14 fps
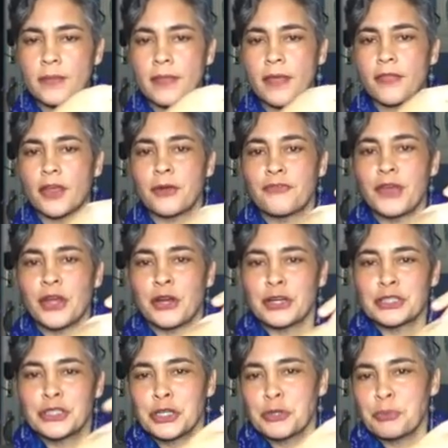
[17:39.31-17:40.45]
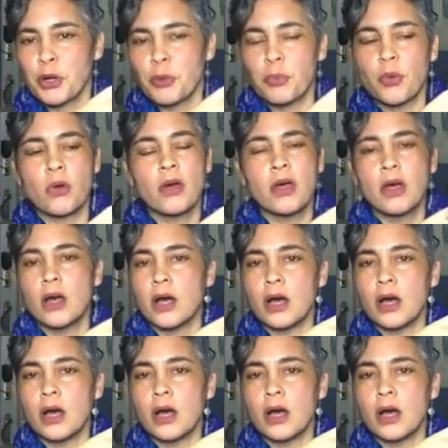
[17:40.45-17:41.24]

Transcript: and then their finger turned purple.